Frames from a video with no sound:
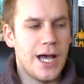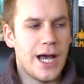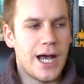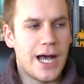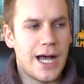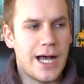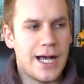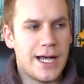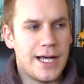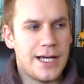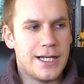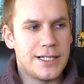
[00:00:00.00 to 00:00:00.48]

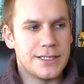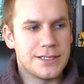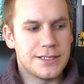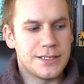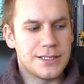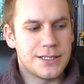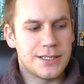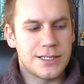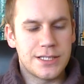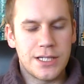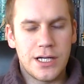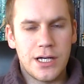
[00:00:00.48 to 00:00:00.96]

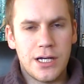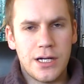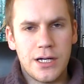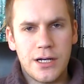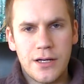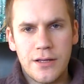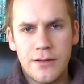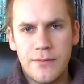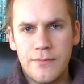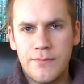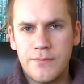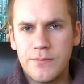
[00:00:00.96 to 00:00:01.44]
And
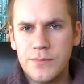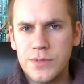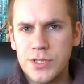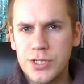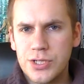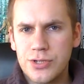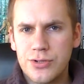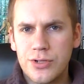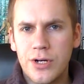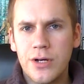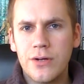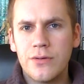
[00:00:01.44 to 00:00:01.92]
I
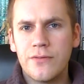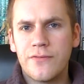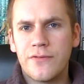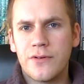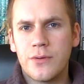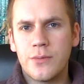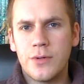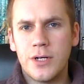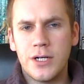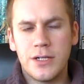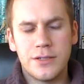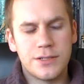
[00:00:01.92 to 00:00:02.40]
struggled
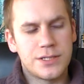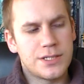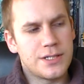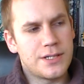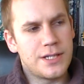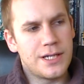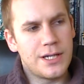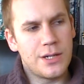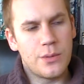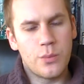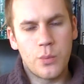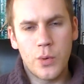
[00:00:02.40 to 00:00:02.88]
for a while to
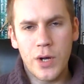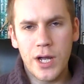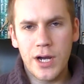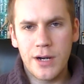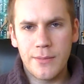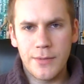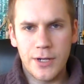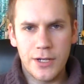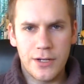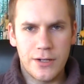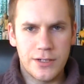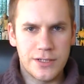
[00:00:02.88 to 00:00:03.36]
think, where
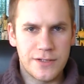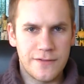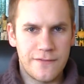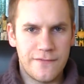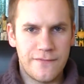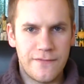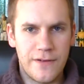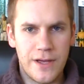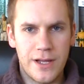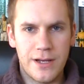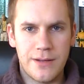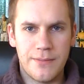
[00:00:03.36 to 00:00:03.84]
am I going to
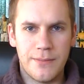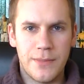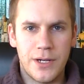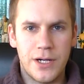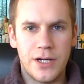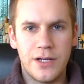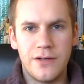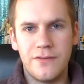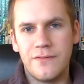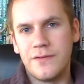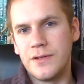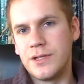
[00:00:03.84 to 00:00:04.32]
fit
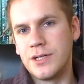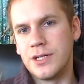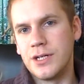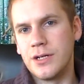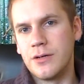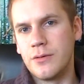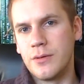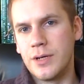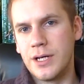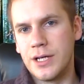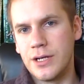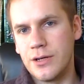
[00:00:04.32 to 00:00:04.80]
my video
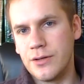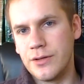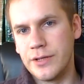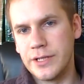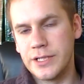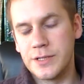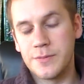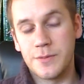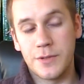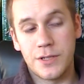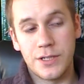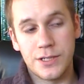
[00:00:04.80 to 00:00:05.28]
in on
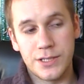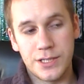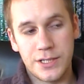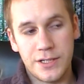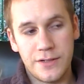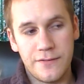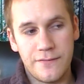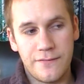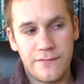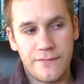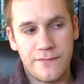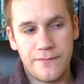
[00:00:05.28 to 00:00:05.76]
this, because
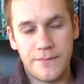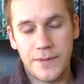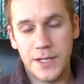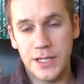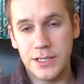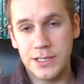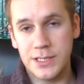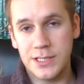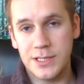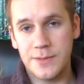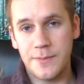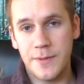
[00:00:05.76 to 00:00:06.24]
I've
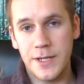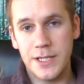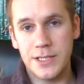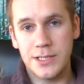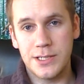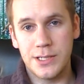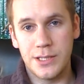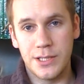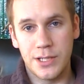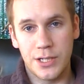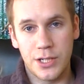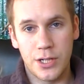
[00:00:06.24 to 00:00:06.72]

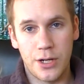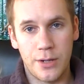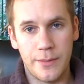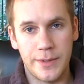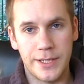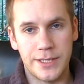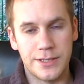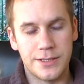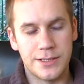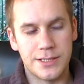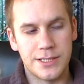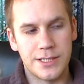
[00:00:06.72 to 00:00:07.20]
participated in the
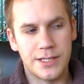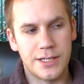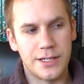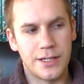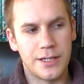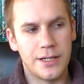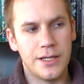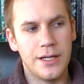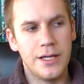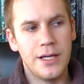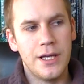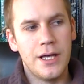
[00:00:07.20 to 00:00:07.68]

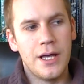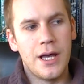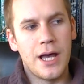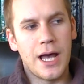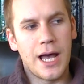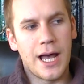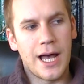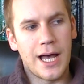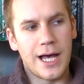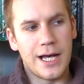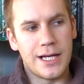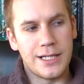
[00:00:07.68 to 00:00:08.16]
commenting
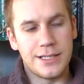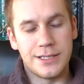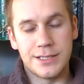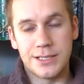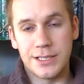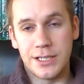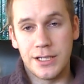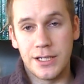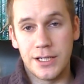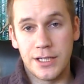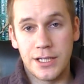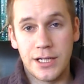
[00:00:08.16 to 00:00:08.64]
and
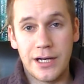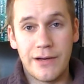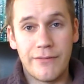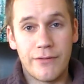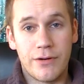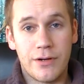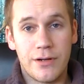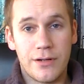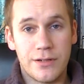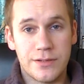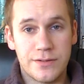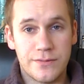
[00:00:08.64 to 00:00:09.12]
I
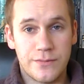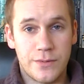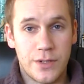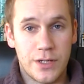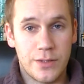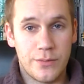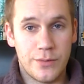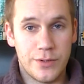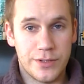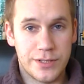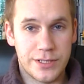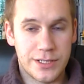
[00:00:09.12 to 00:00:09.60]
covered a lot of what I
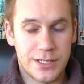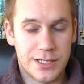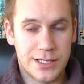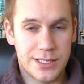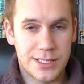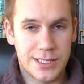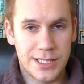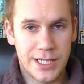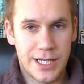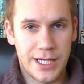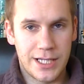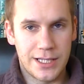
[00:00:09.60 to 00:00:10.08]
wanted to
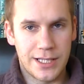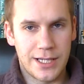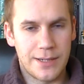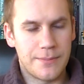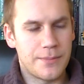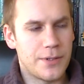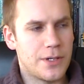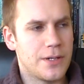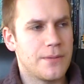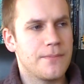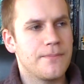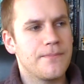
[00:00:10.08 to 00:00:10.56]
say in that,
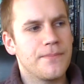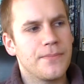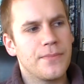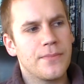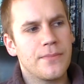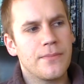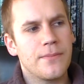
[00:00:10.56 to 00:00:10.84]
but